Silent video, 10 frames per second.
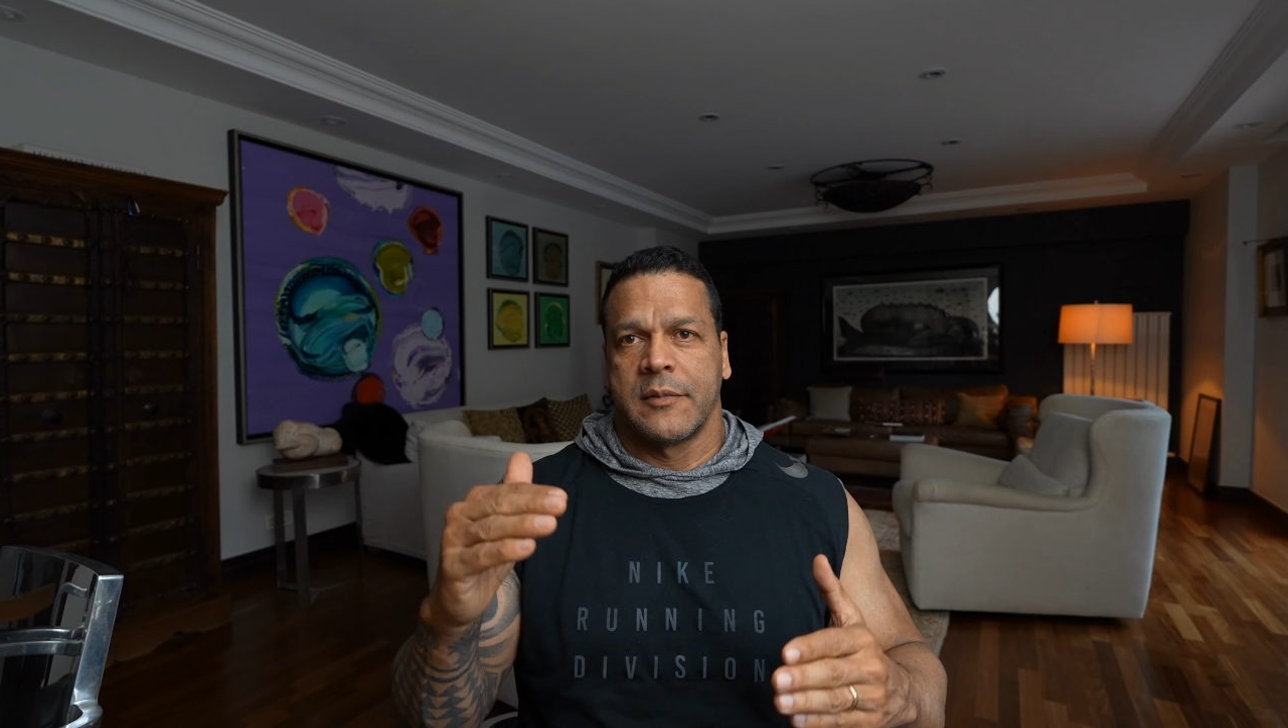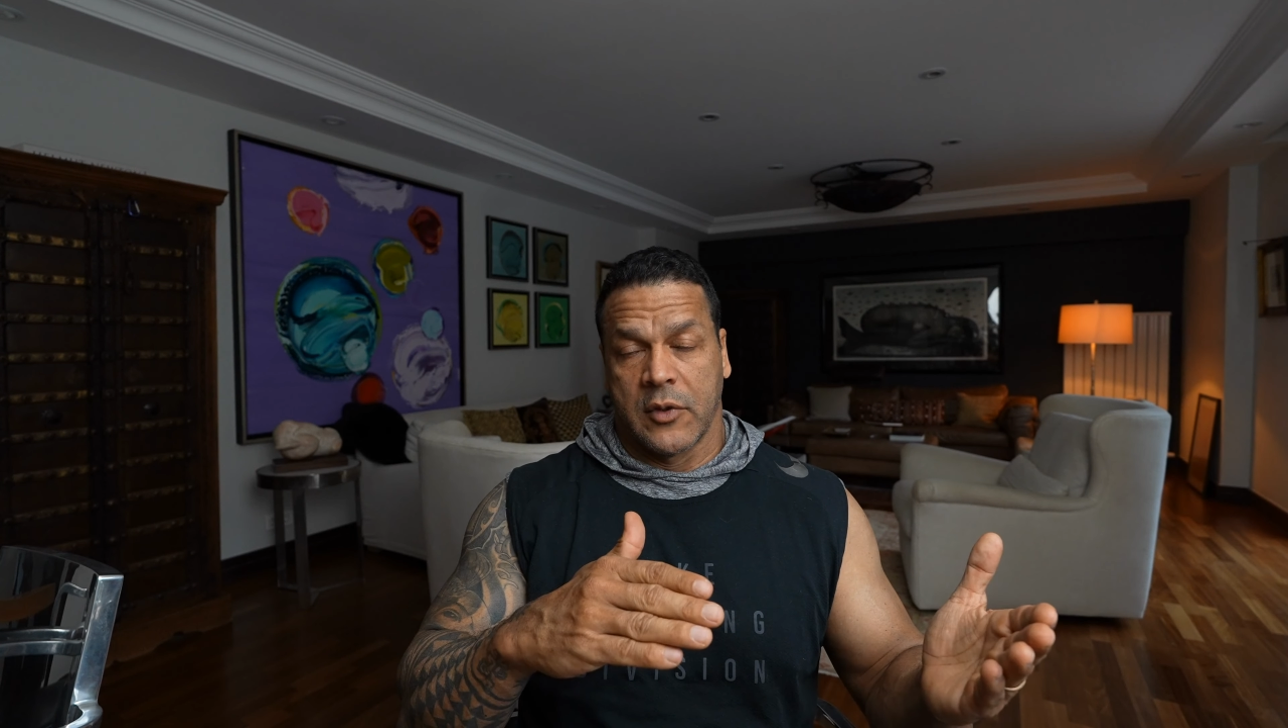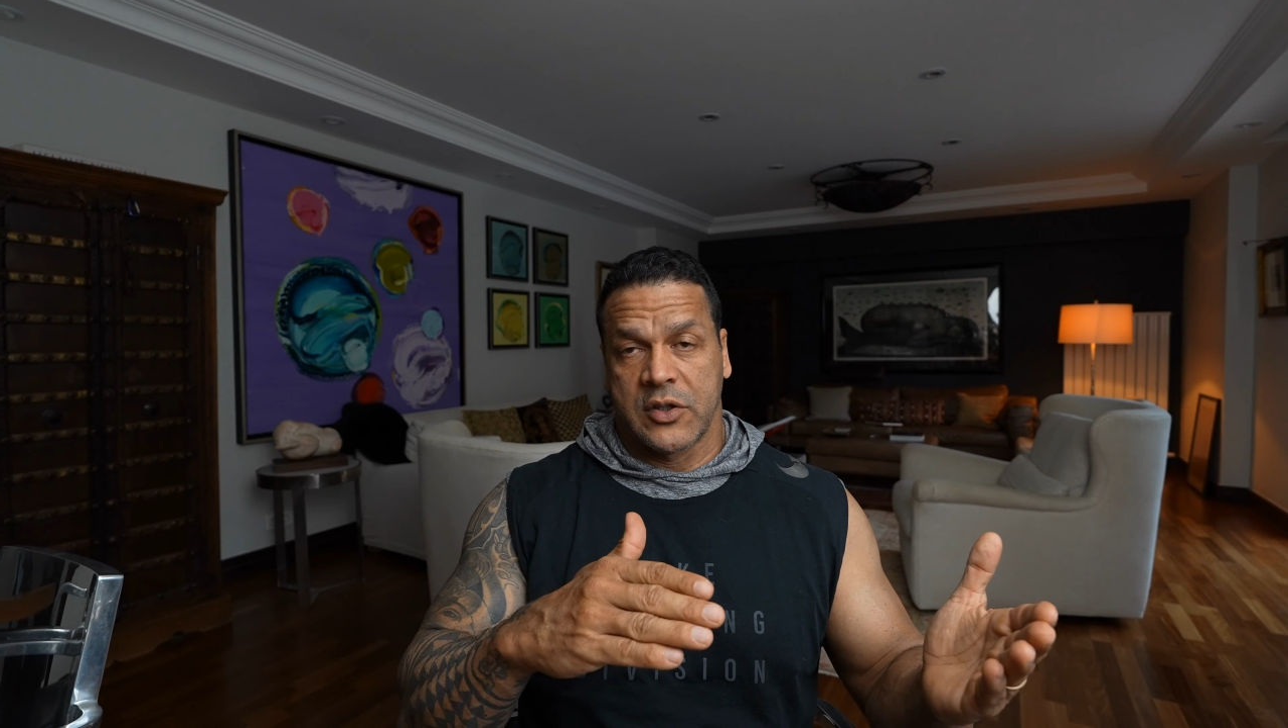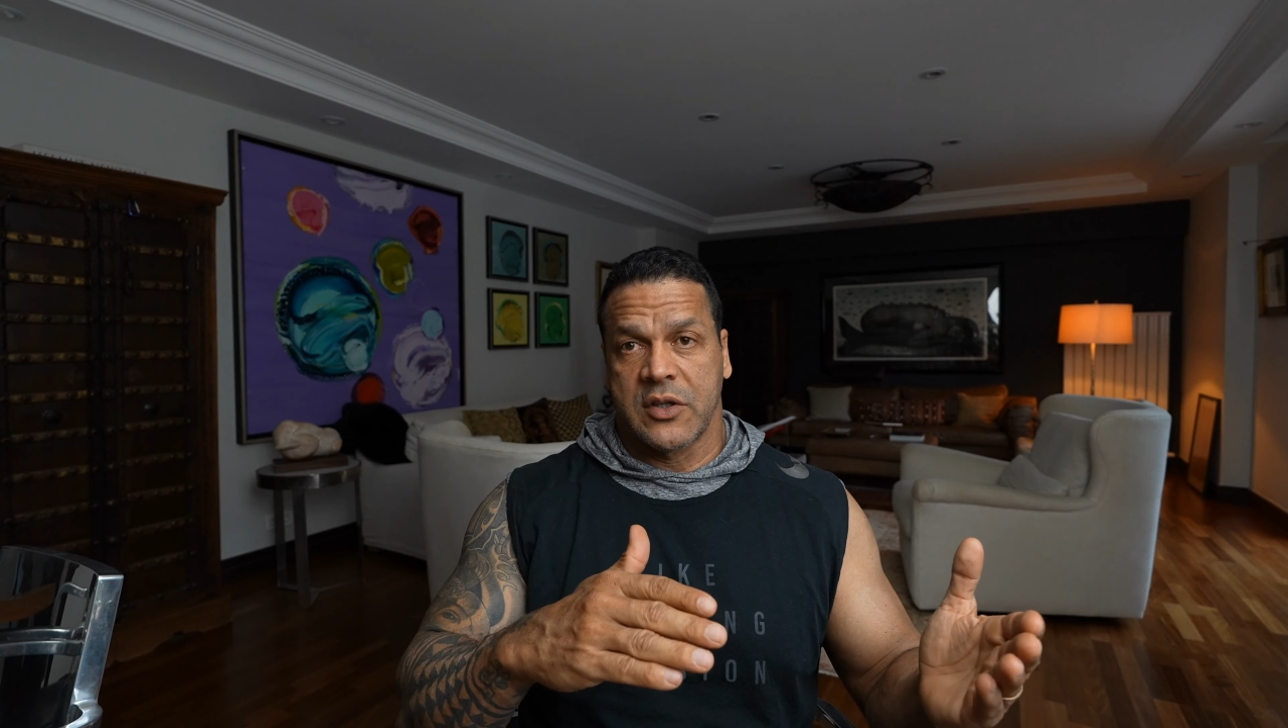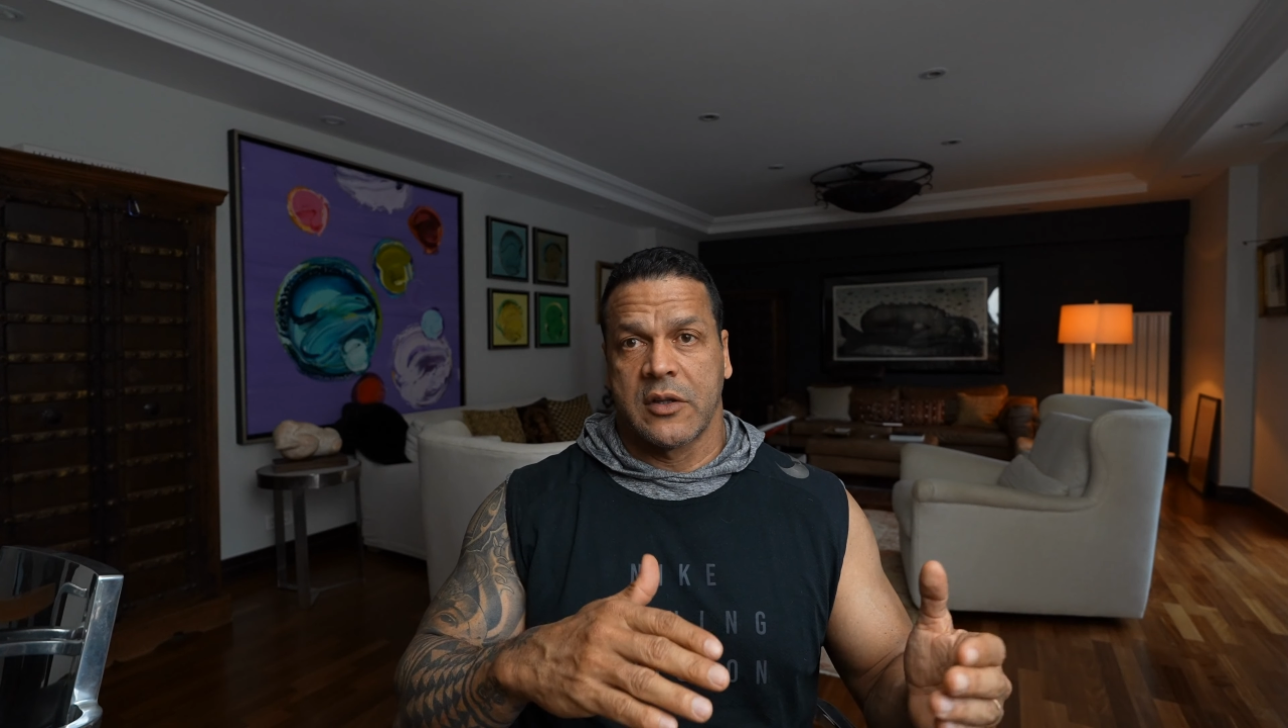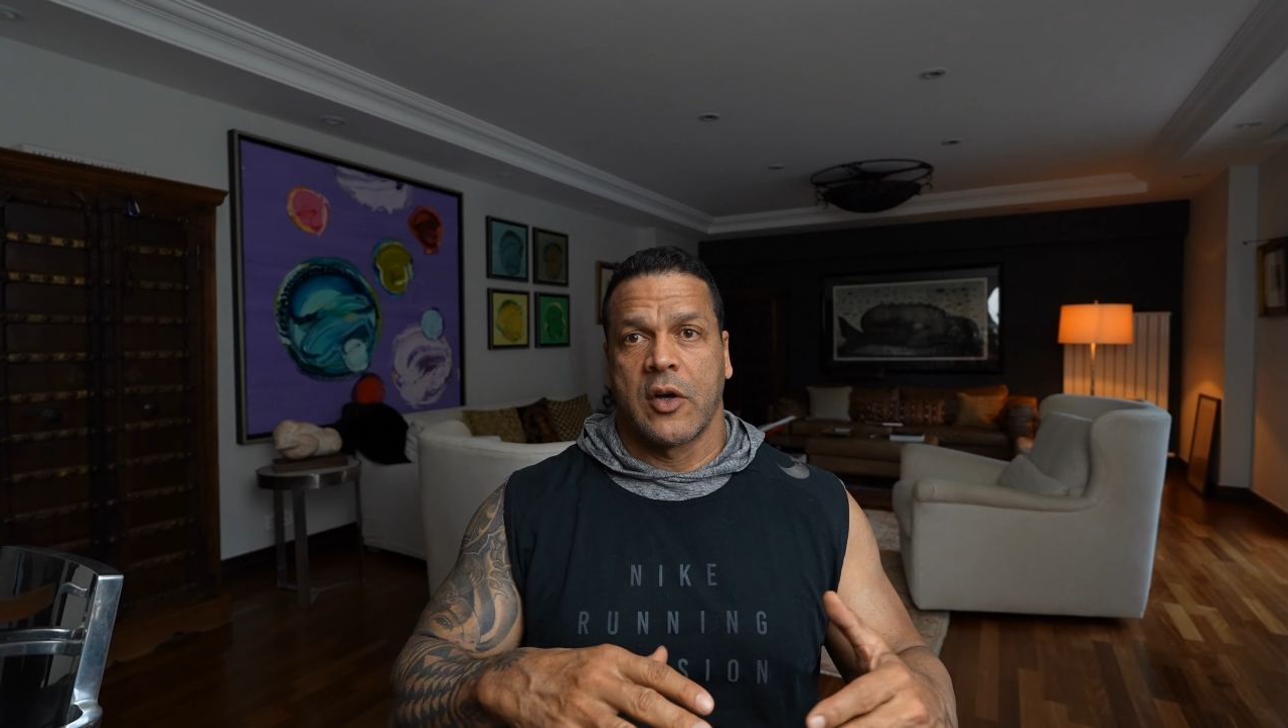muscle